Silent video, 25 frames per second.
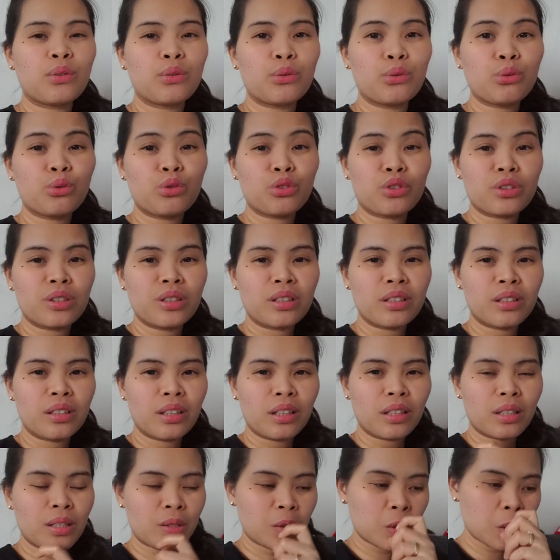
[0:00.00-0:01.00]
2:30.
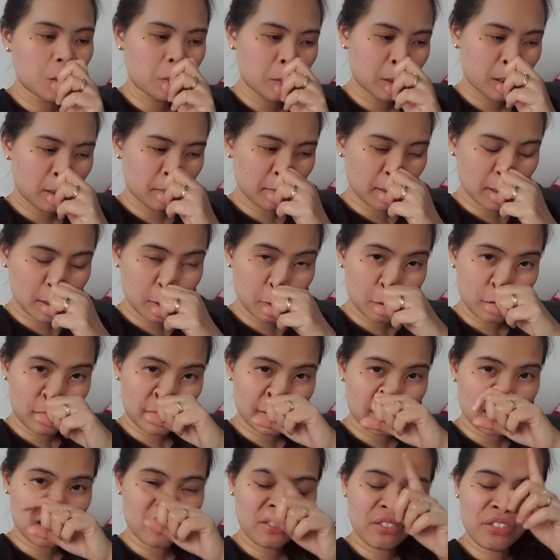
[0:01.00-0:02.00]
Alas 2 pa naman. So,
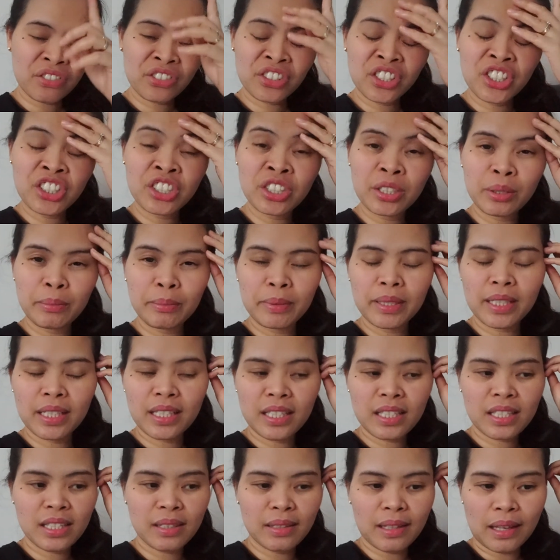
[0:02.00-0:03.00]
I have 30
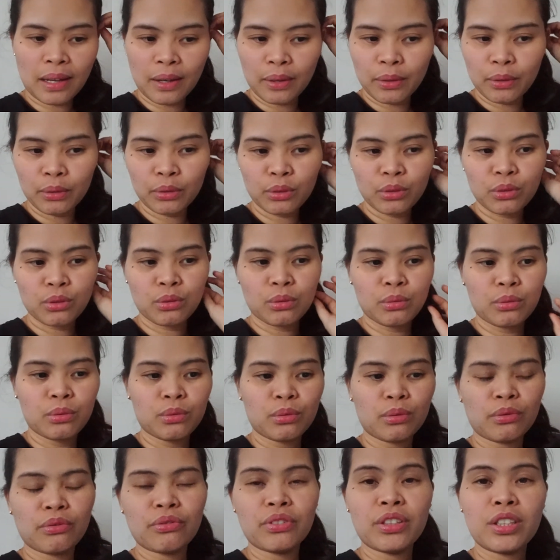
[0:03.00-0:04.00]
minutes now
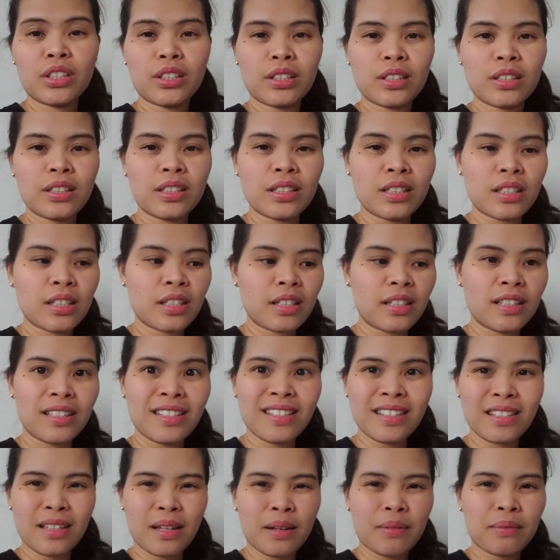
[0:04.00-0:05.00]
to finish this
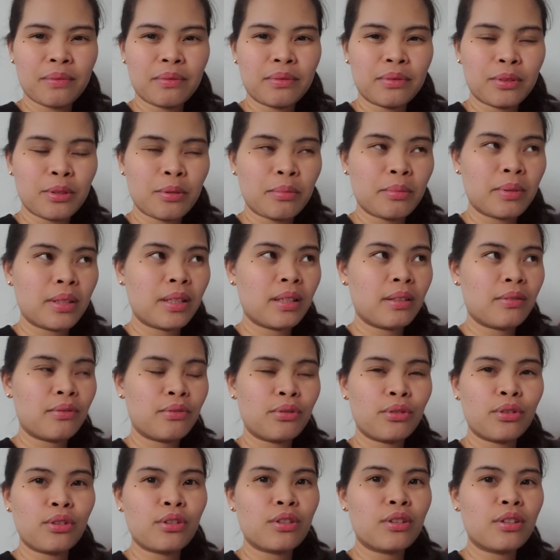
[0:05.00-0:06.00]
exam for me.
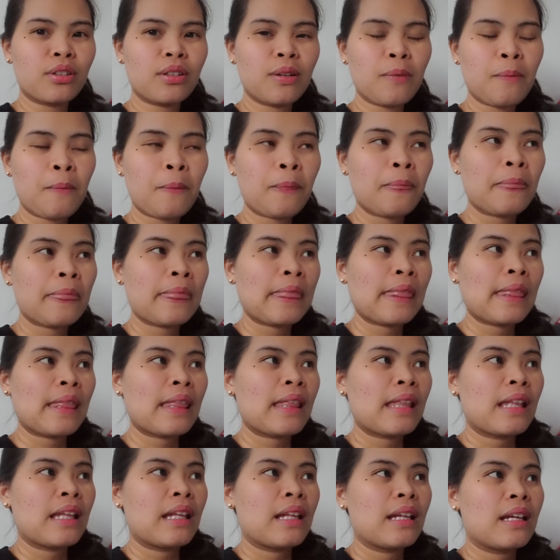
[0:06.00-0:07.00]
For
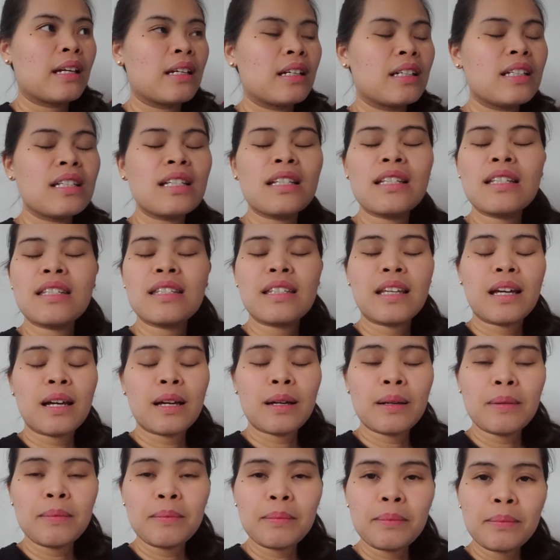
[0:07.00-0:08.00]

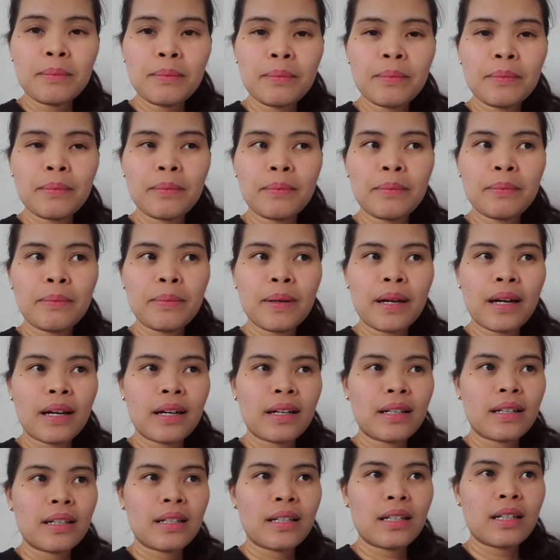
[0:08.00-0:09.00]
exam.
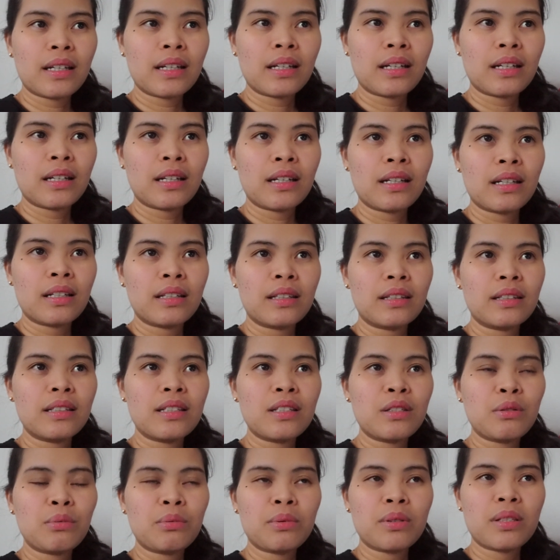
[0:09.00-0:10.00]
Para,
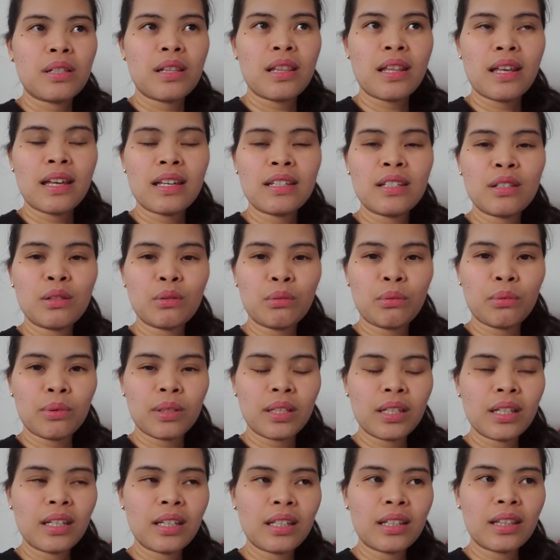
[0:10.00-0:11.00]
this was last
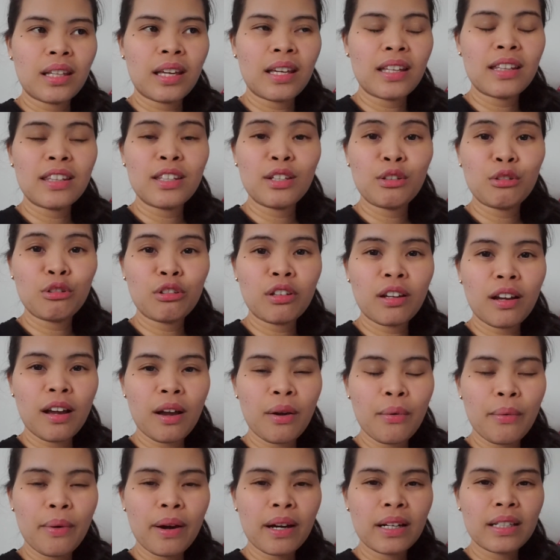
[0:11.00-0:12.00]
week na hindi ko
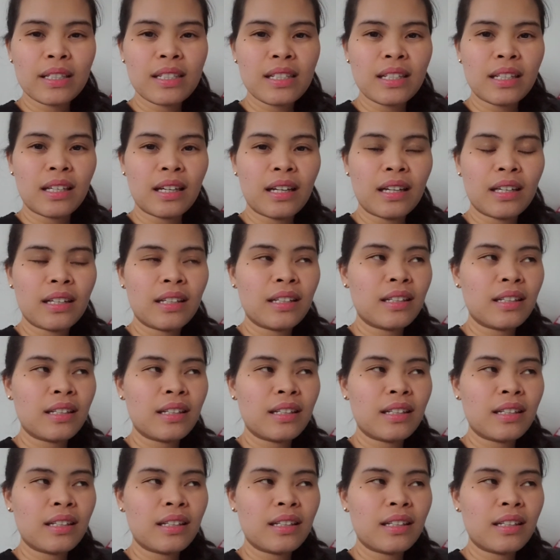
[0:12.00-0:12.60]
nagawa kasi nga